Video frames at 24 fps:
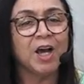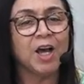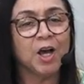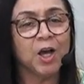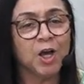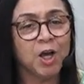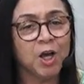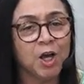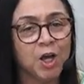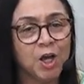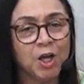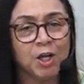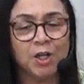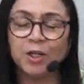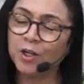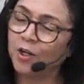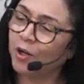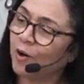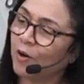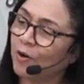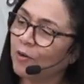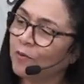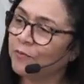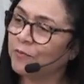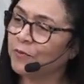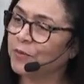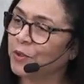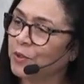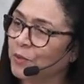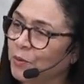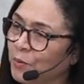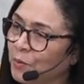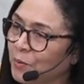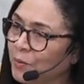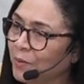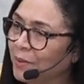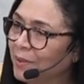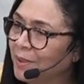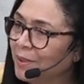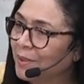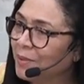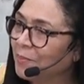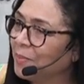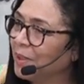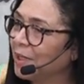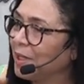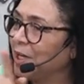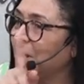heard of you,
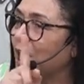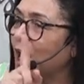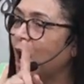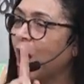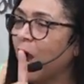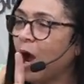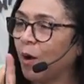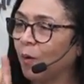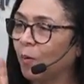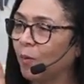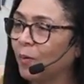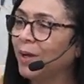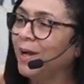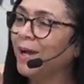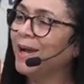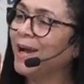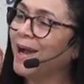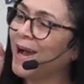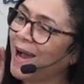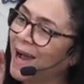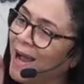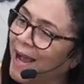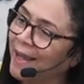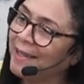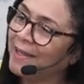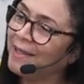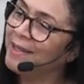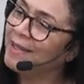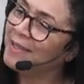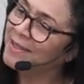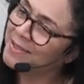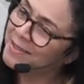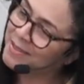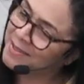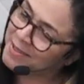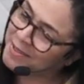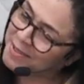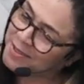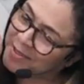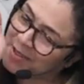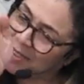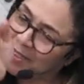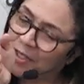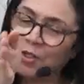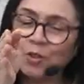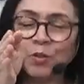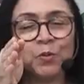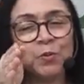but now I
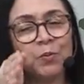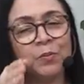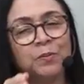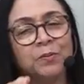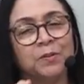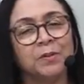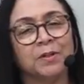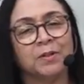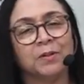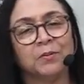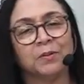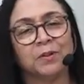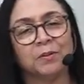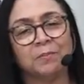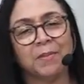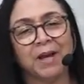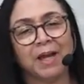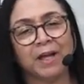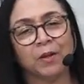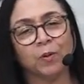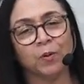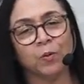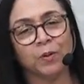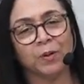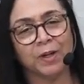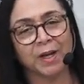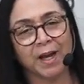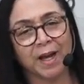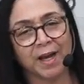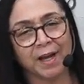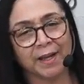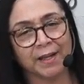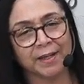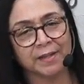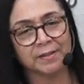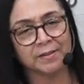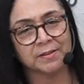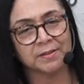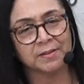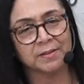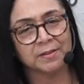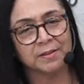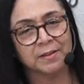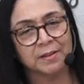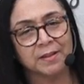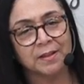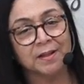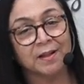see you with my own eyes.
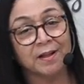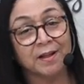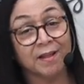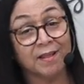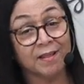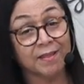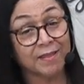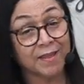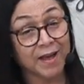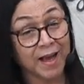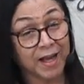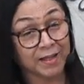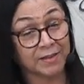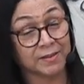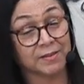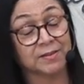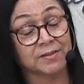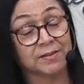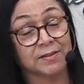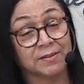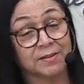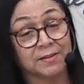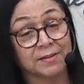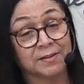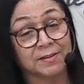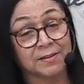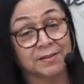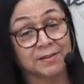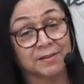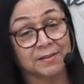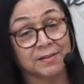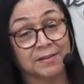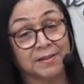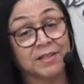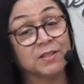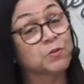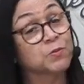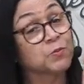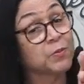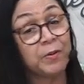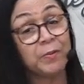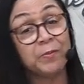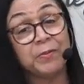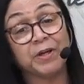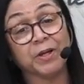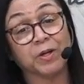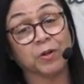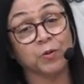That is
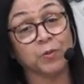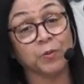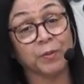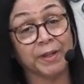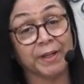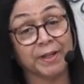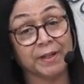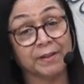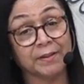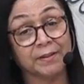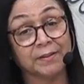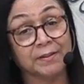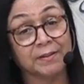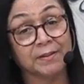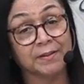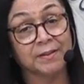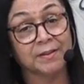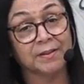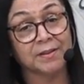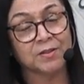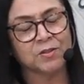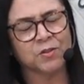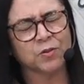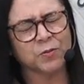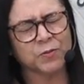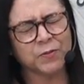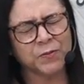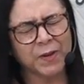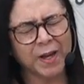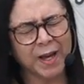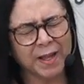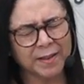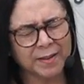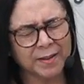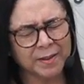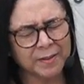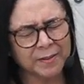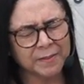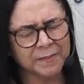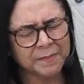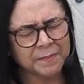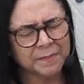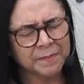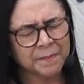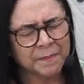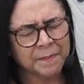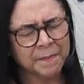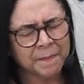where we are going. So, Father,
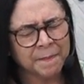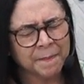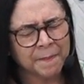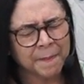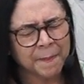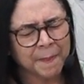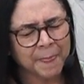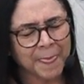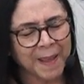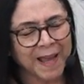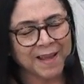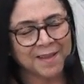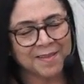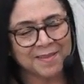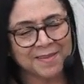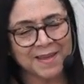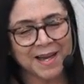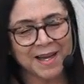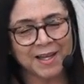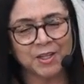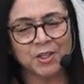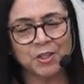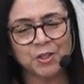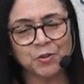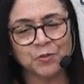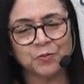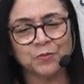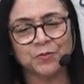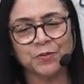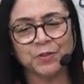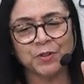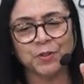I thank you for